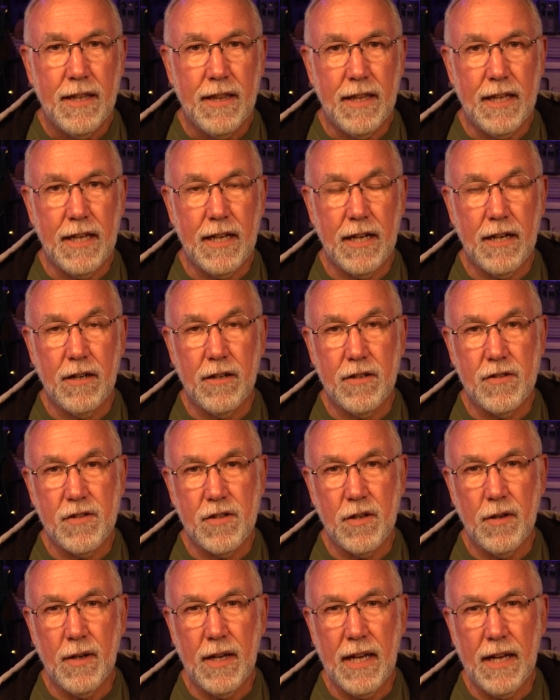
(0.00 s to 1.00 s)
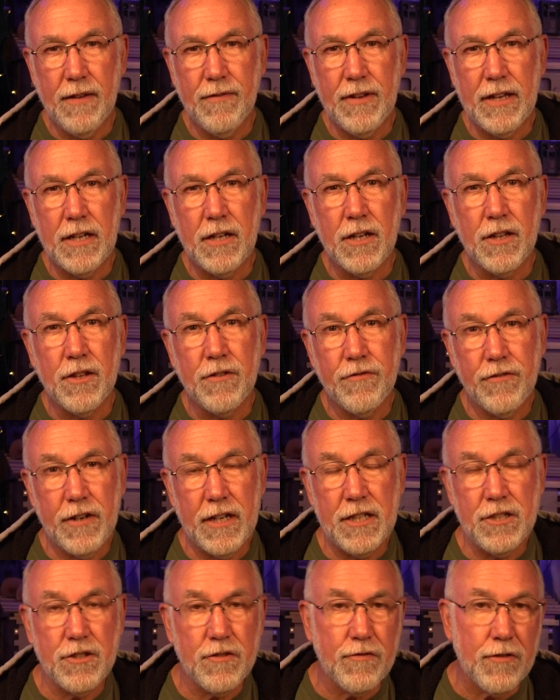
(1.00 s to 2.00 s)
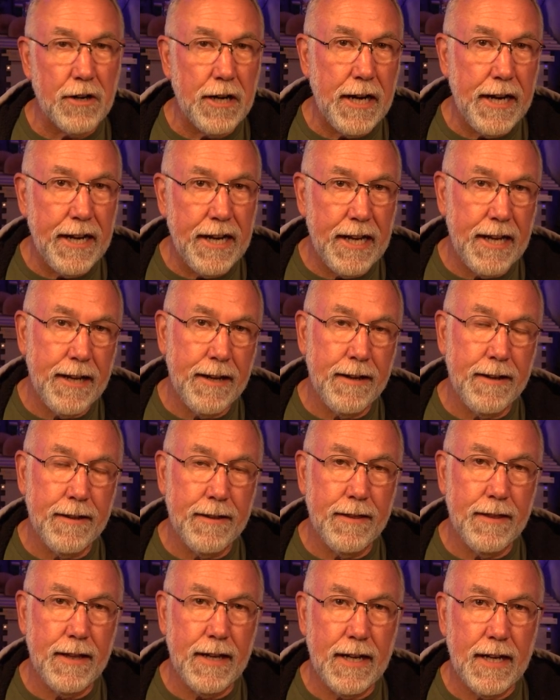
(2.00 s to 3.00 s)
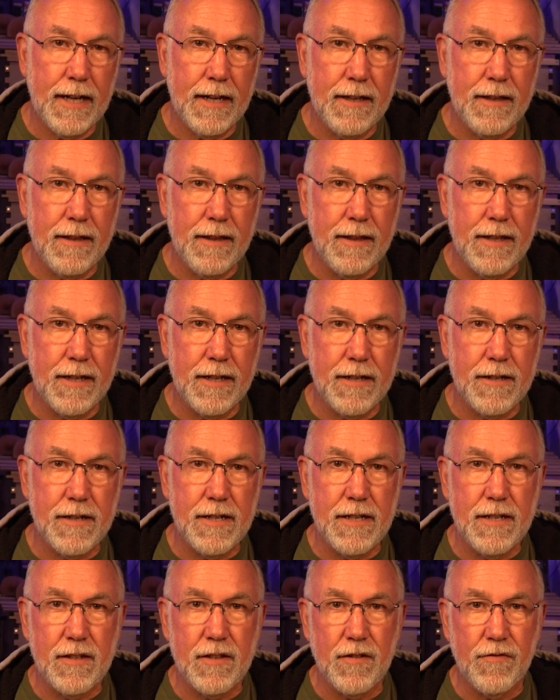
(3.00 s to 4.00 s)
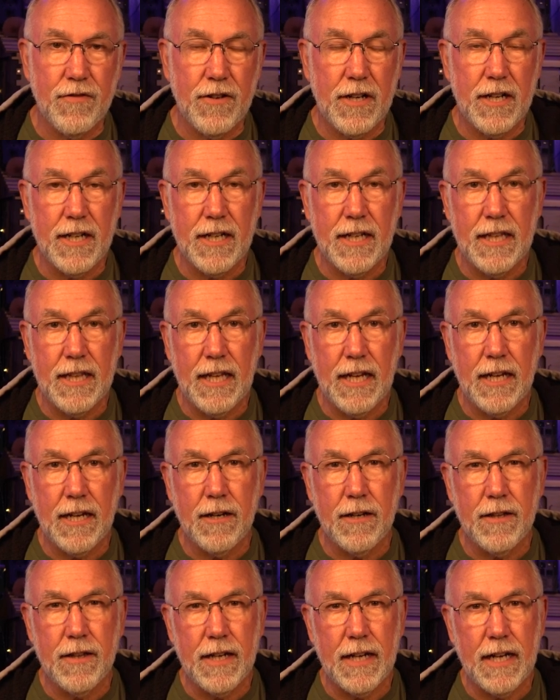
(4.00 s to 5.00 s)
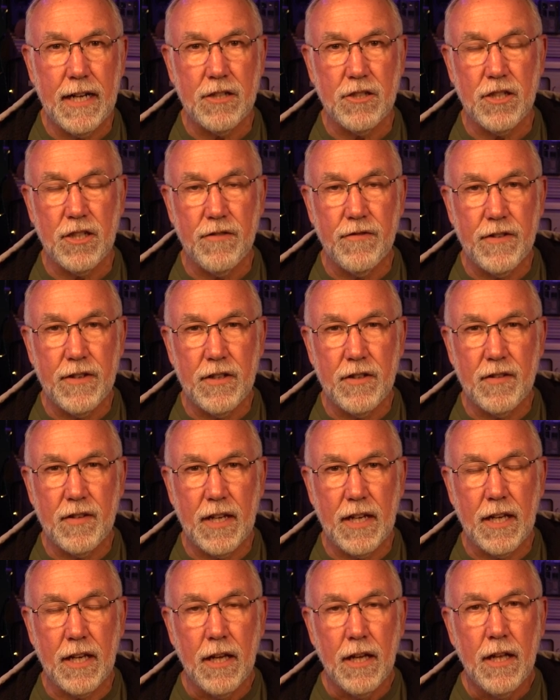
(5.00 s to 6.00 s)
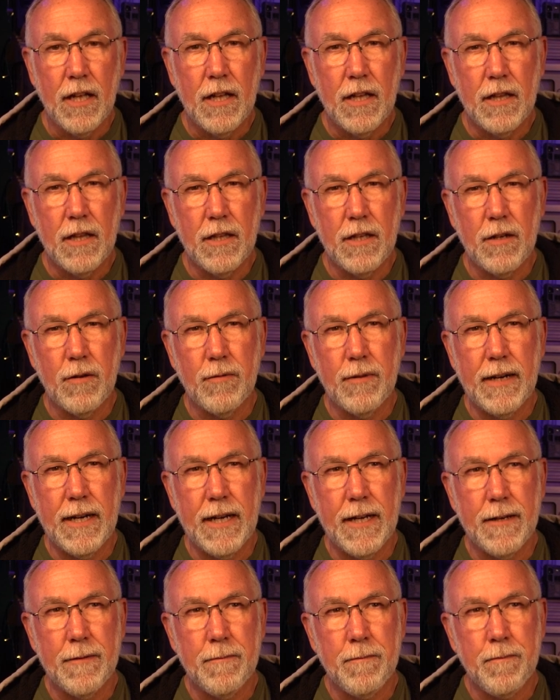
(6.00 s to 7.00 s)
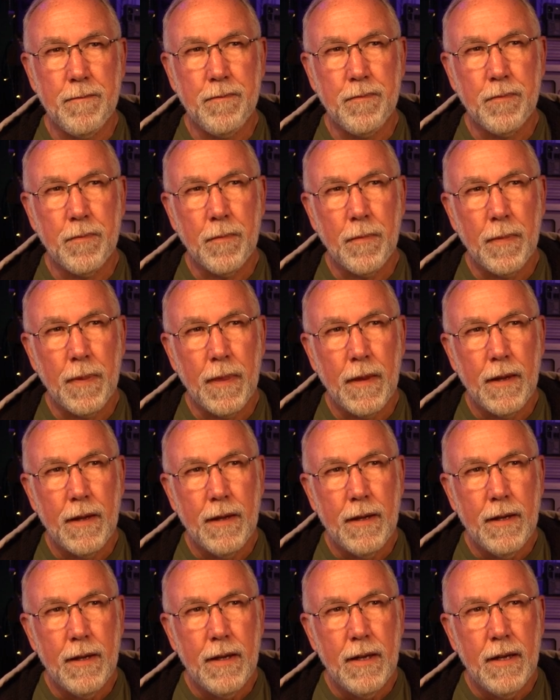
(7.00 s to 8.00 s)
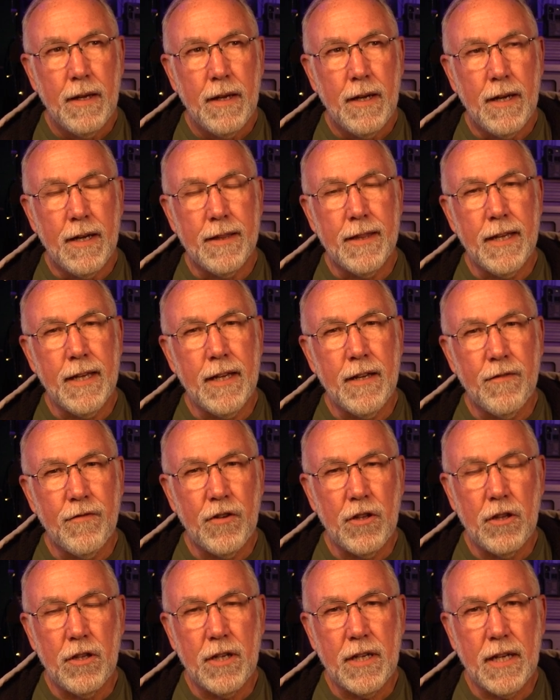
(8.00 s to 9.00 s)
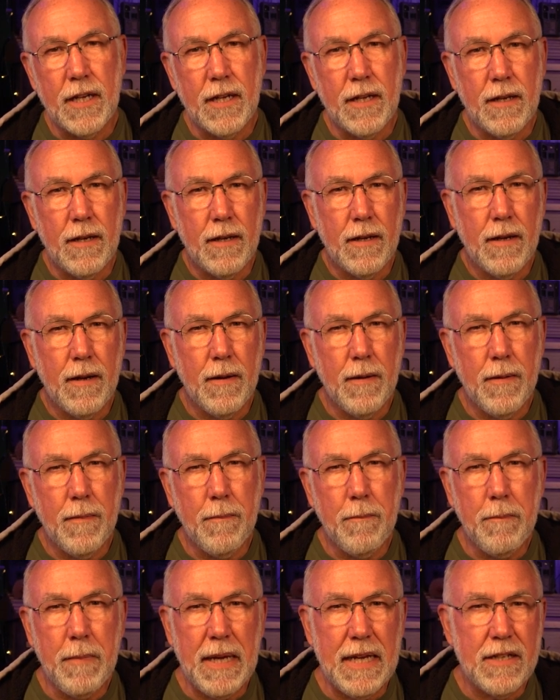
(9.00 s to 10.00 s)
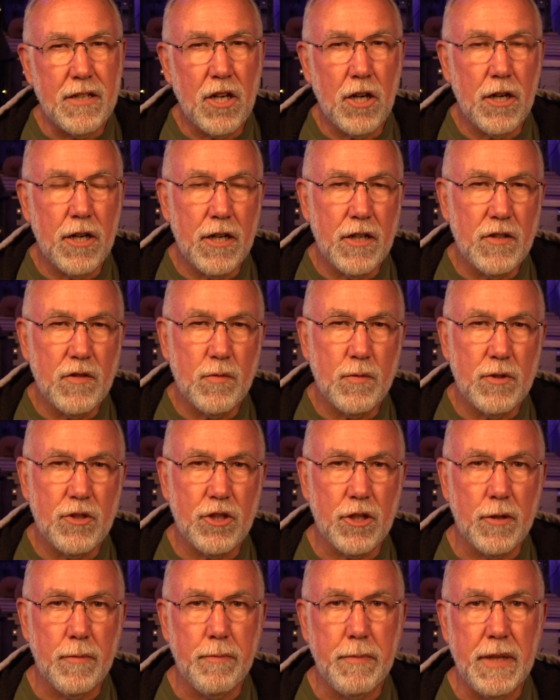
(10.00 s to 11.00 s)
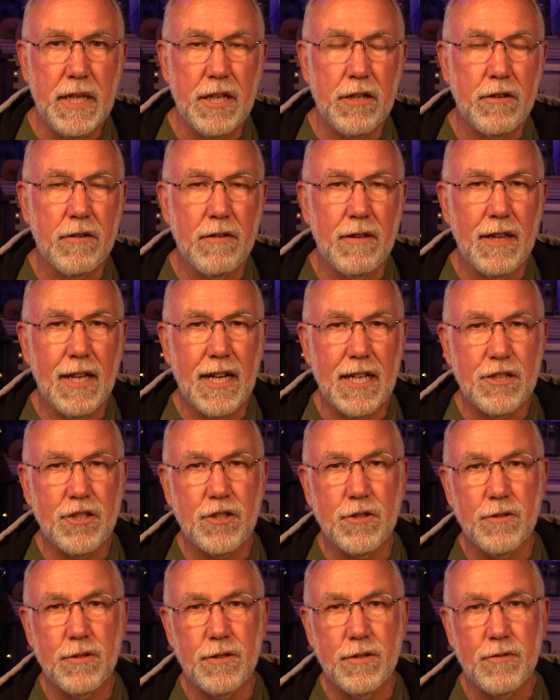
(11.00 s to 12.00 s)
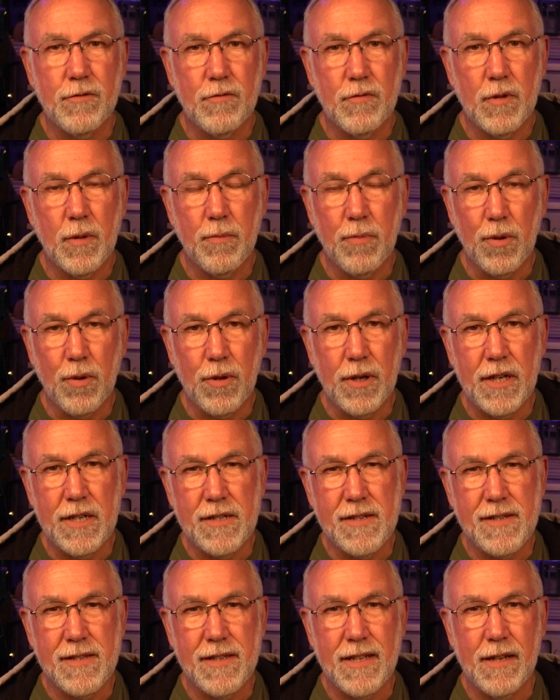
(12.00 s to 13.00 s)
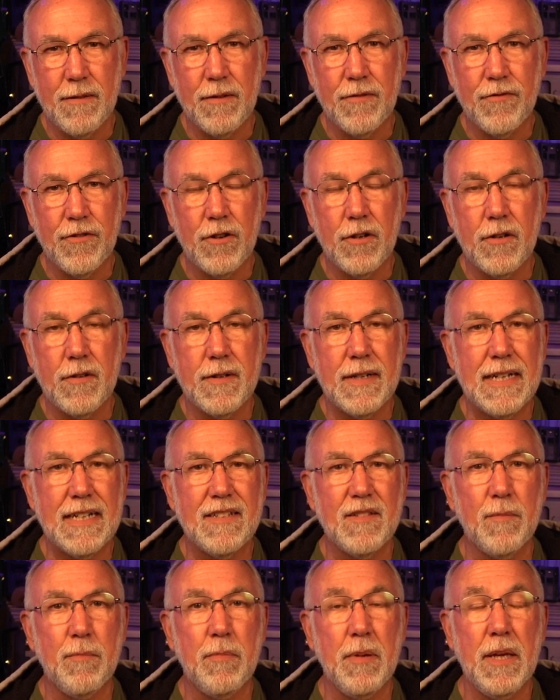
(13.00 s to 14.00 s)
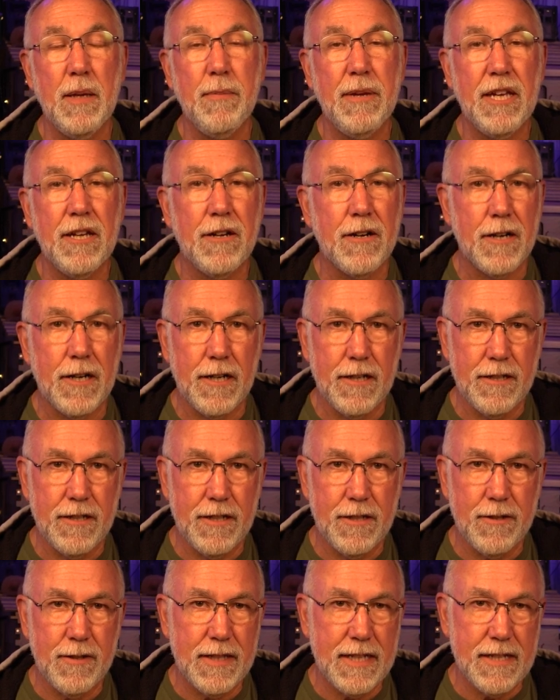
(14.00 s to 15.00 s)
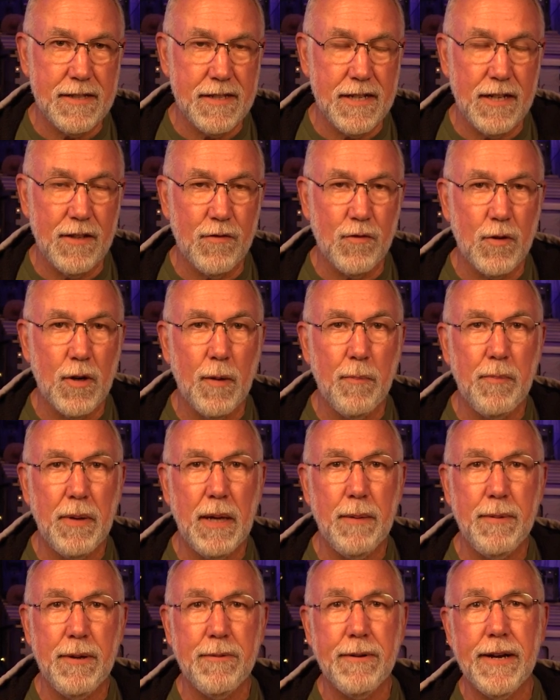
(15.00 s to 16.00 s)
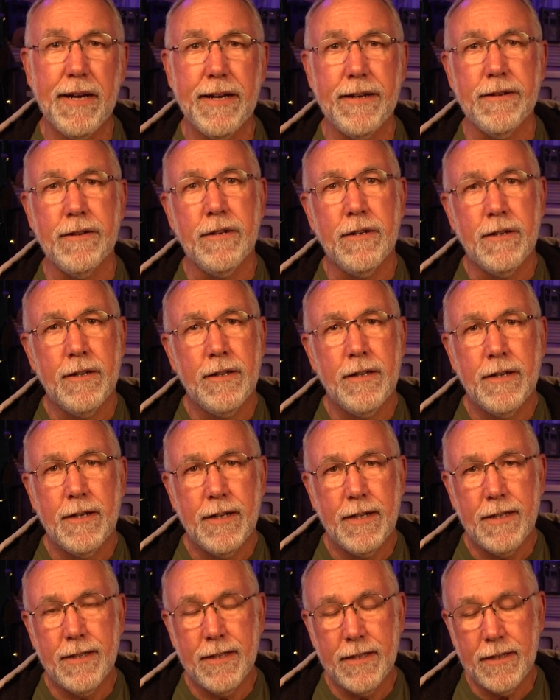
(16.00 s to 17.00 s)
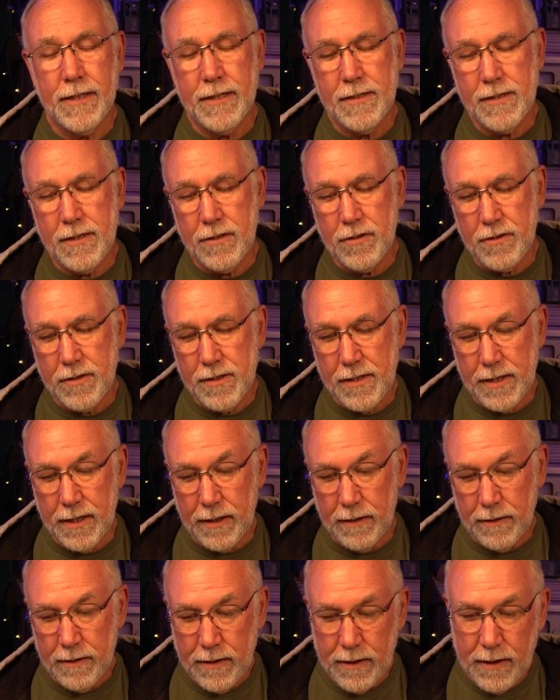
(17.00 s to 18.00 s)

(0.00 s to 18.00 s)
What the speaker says: the air is so heavy and on the fringe of raining that there is a fog in the air that actually feels like little rain. I think if you look at METARs, which are meteorological reports, they refer to it as BBR. Do you know what that stands for? Baby rain. I think that's interesting.